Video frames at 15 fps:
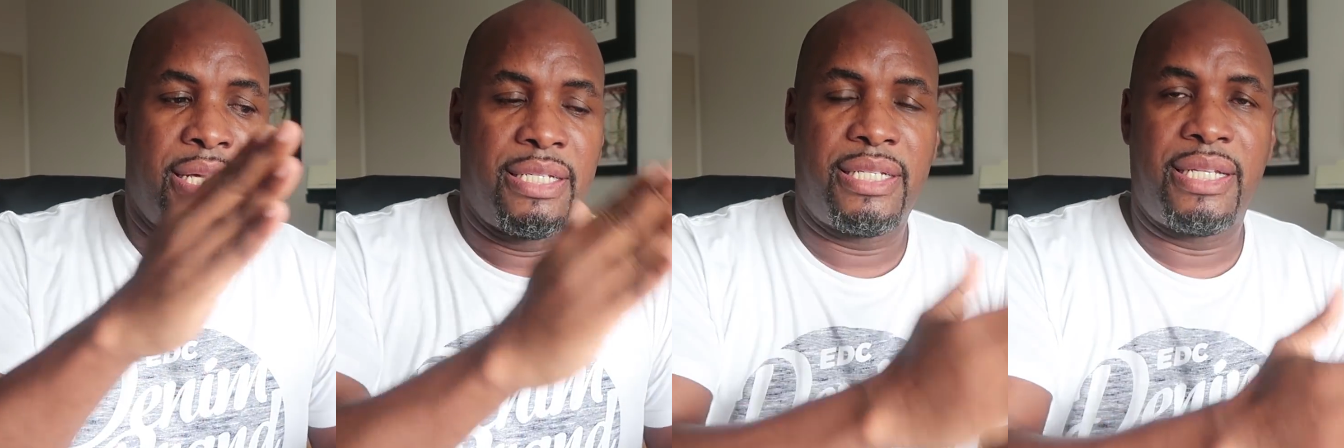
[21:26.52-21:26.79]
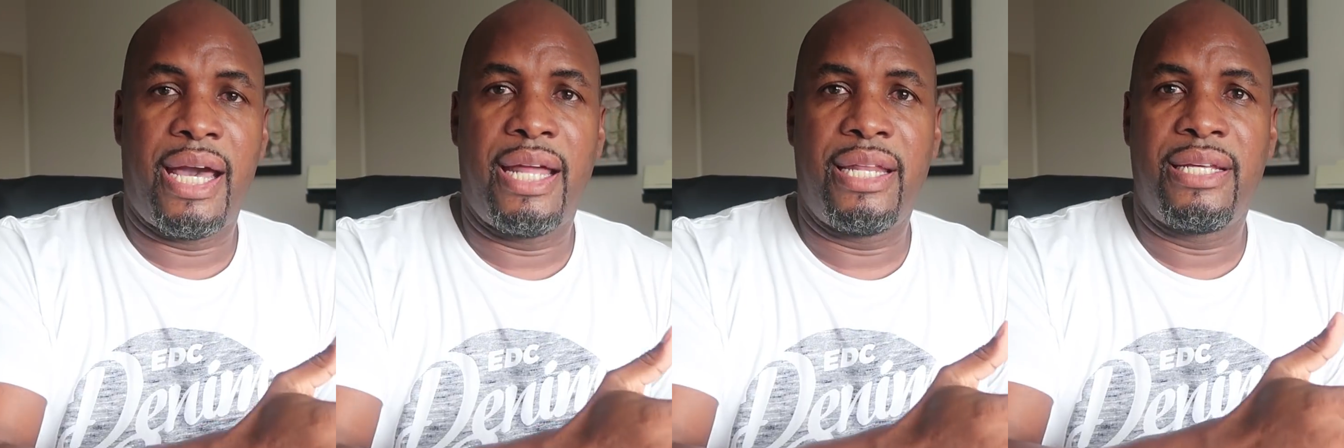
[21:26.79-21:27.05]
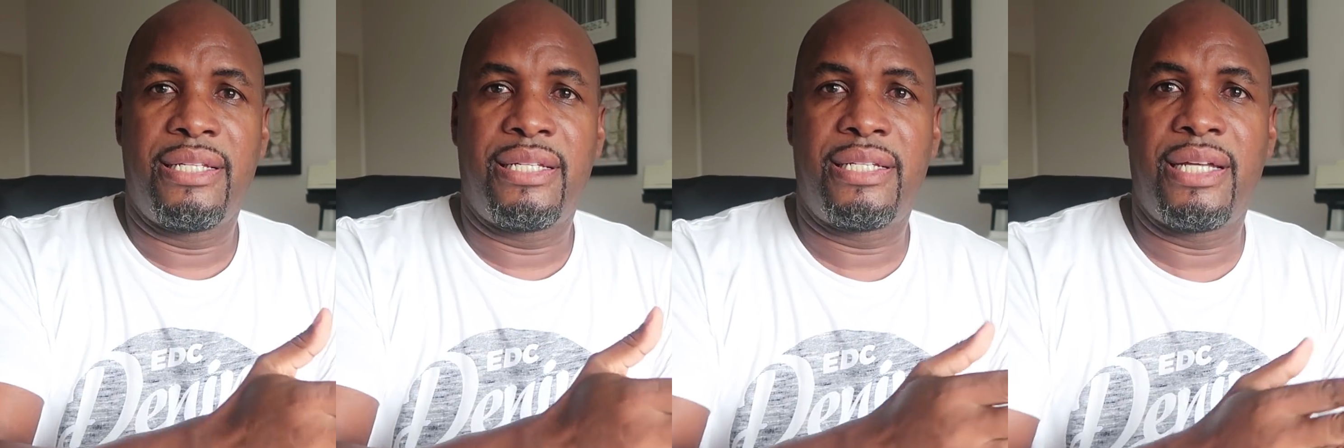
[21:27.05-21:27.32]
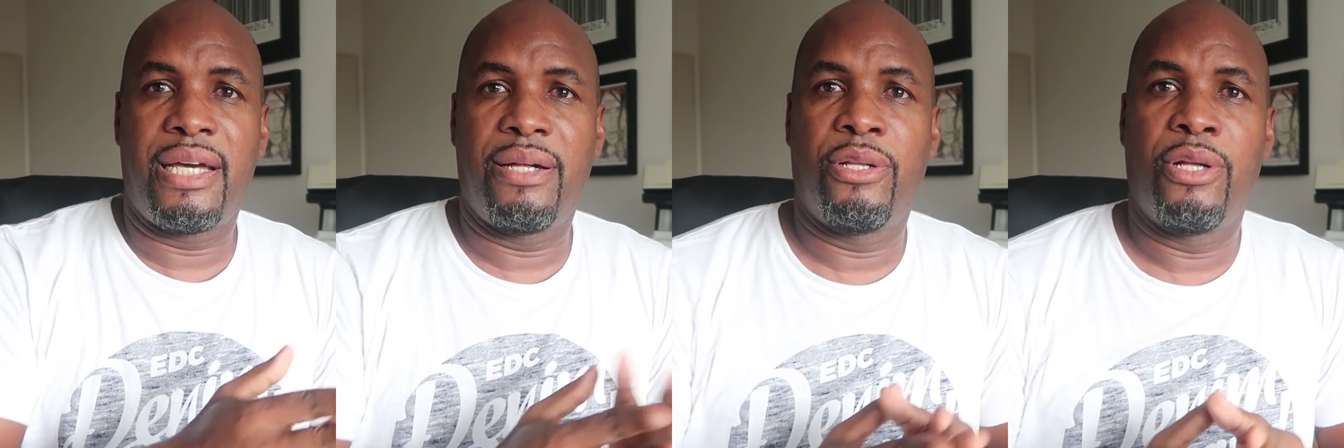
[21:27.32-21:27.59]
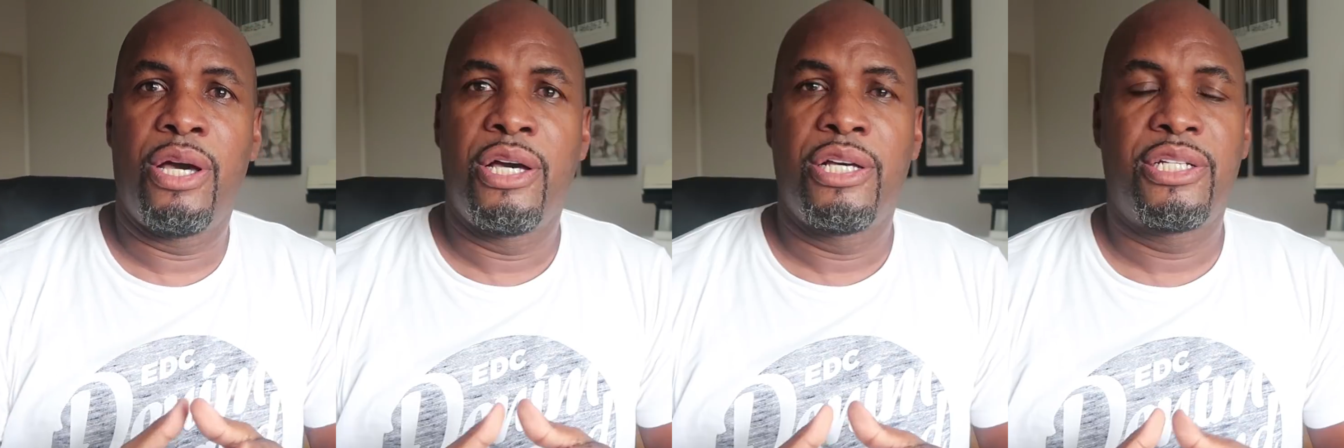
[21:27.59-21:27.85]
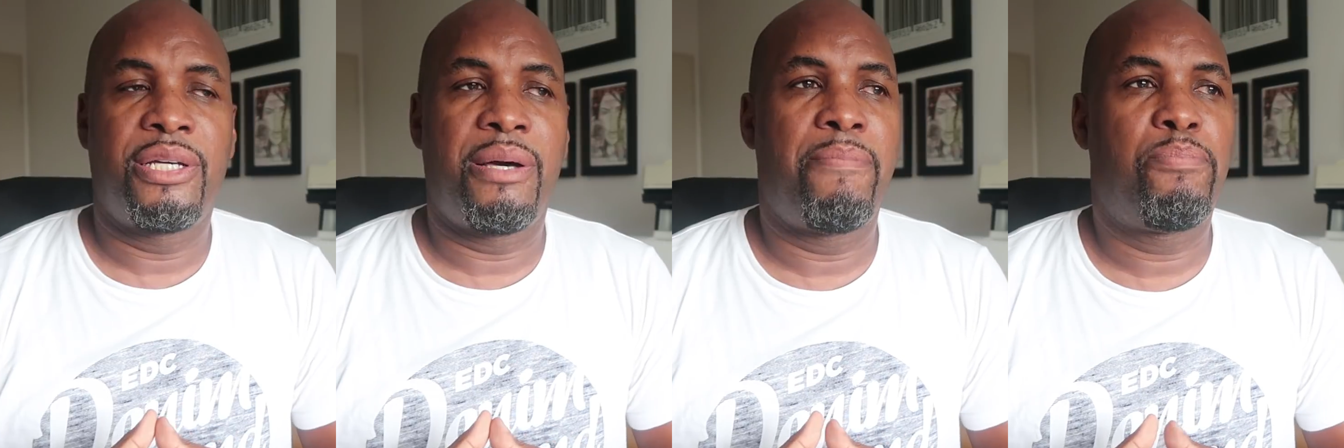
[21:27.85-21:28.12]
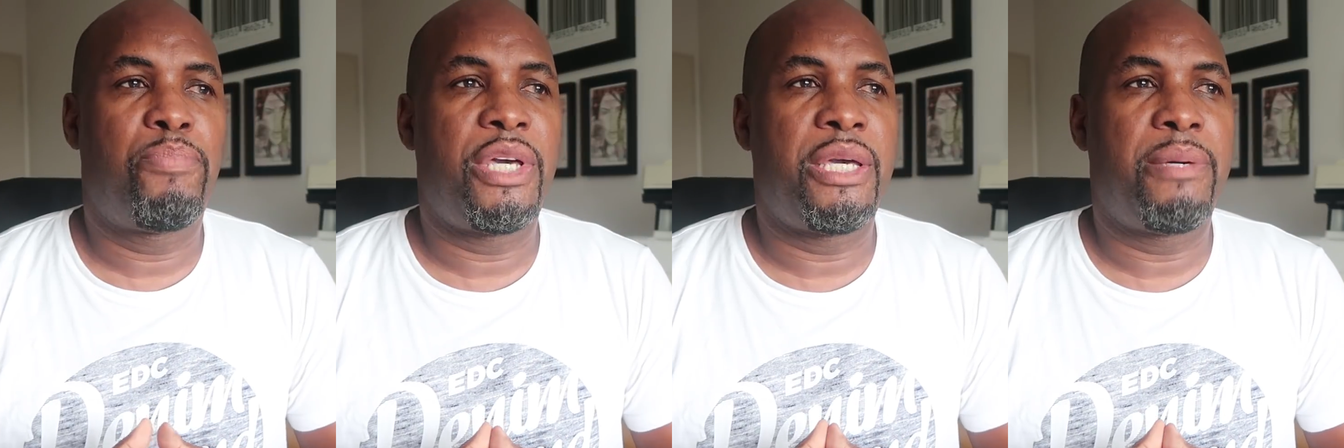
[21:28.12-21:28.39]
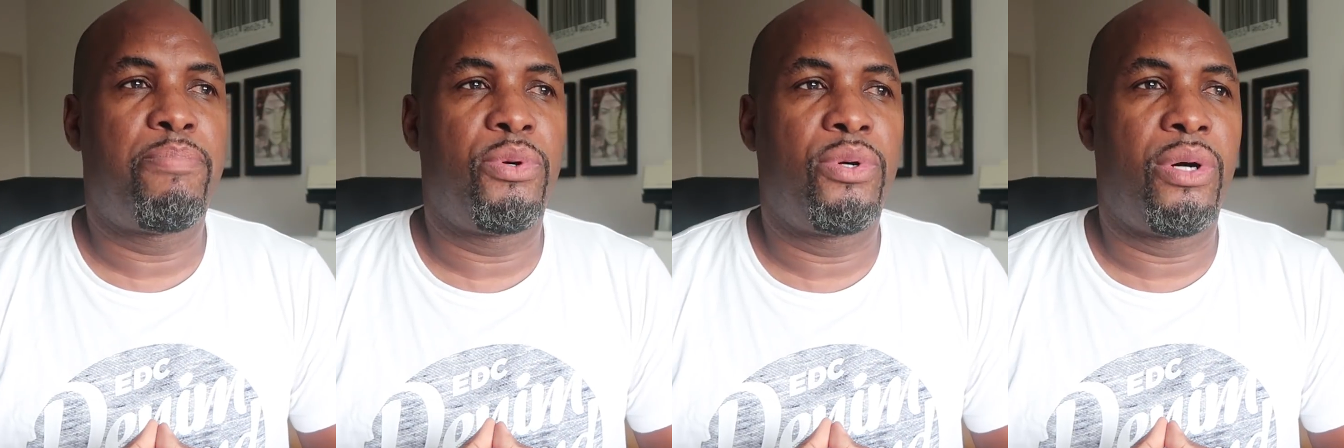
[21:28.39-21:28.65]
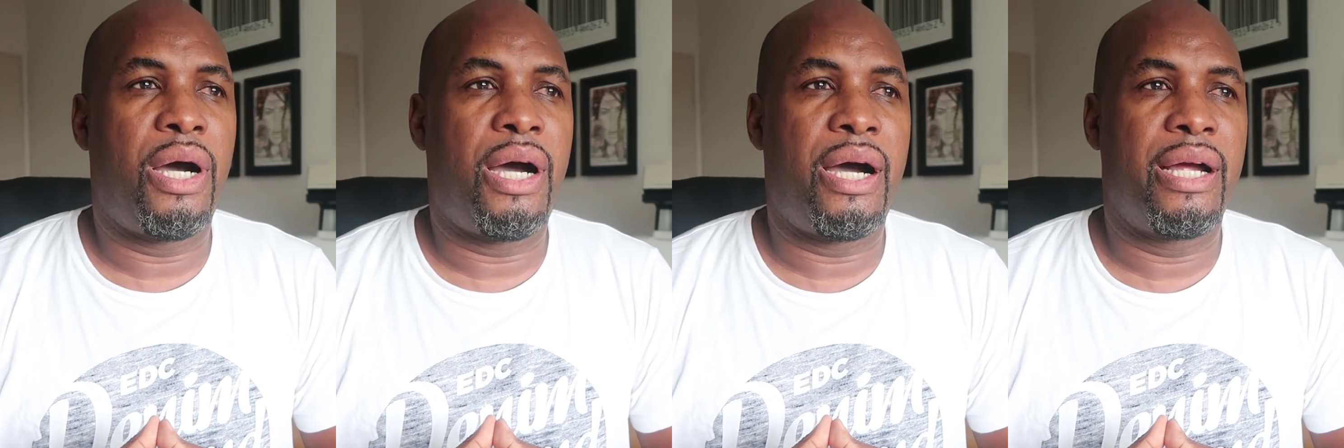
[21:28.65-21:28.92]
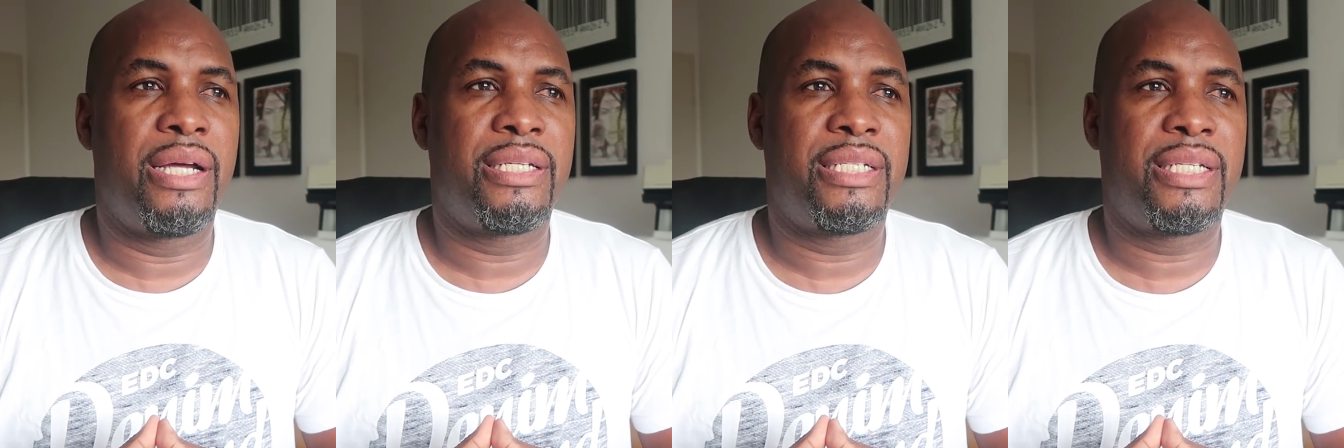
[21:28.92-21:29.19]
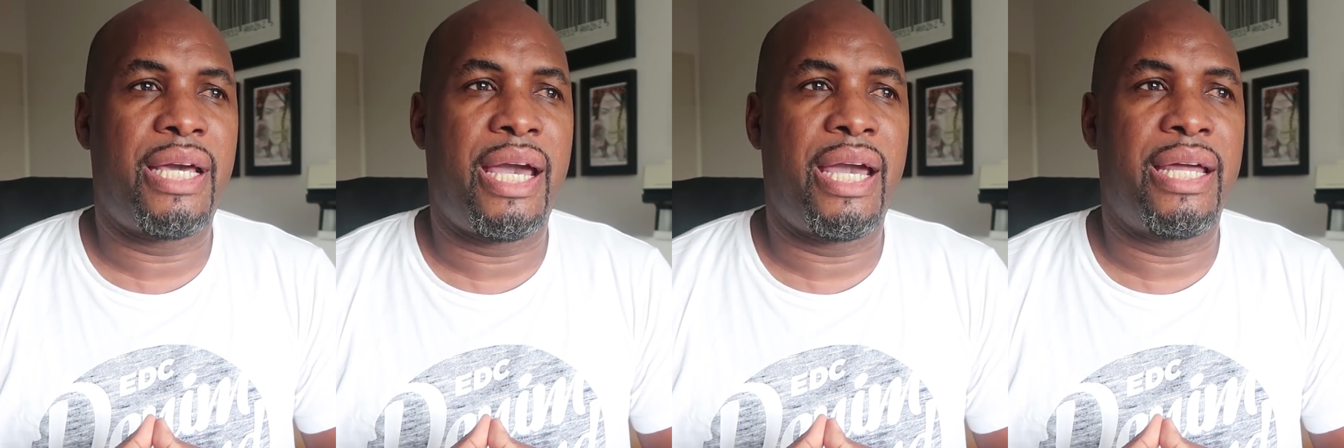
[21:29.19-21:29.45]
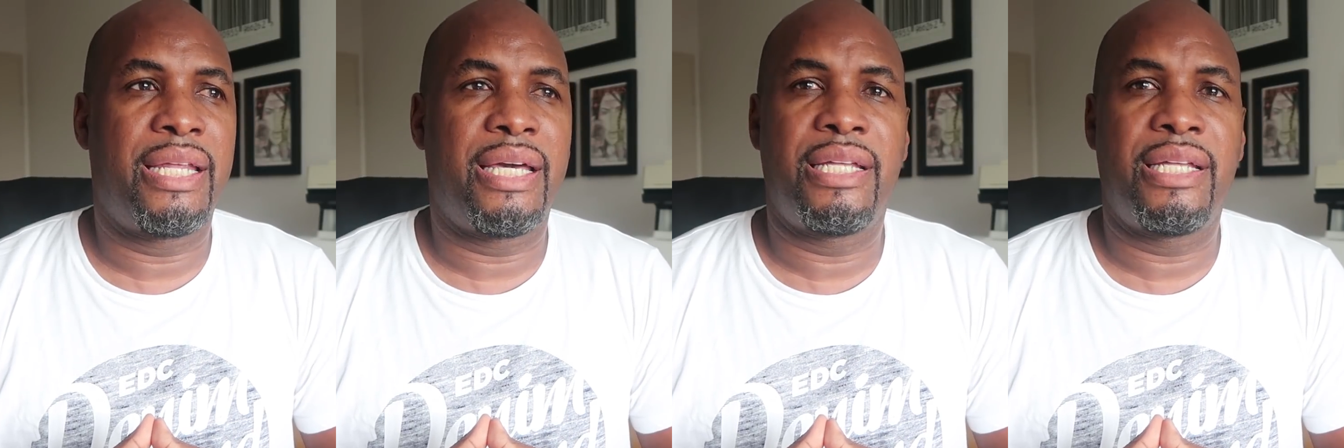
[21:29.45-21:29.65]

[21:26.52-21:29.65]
standing still. Some people are saying